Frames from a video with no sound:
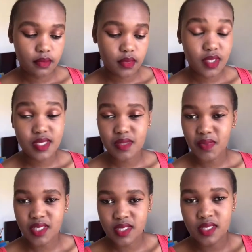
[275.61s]
Just
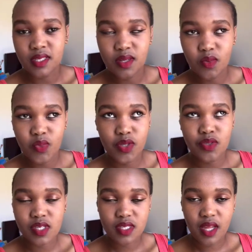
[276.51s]
imagine when you
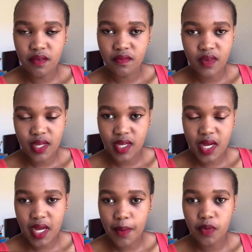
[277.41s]
just have like a
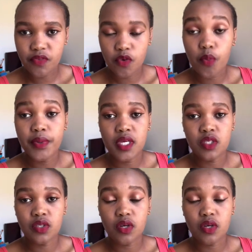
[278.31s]
cup of coffee,